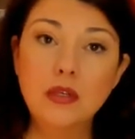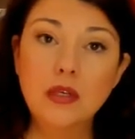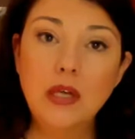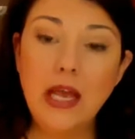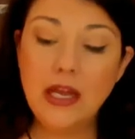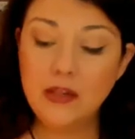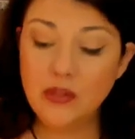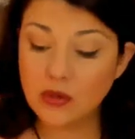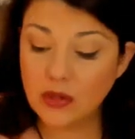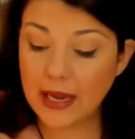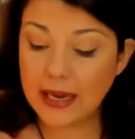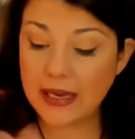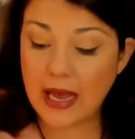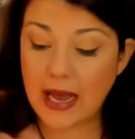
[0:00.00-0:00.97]
And you're
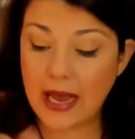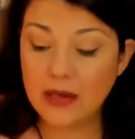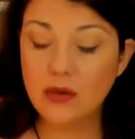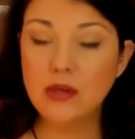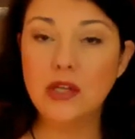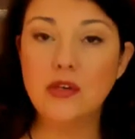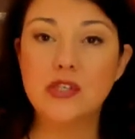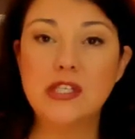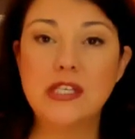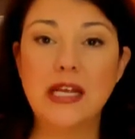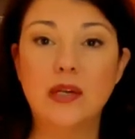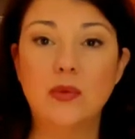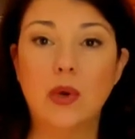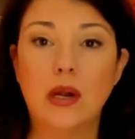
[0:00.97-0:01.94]
like, I don't
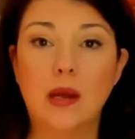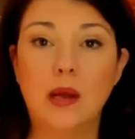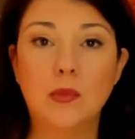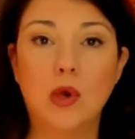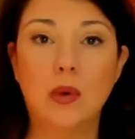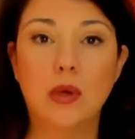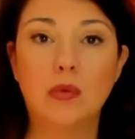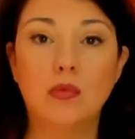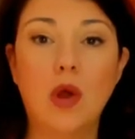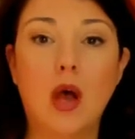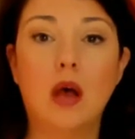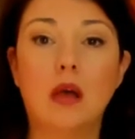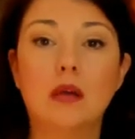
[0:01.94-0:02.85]
understand where I'm going wrong.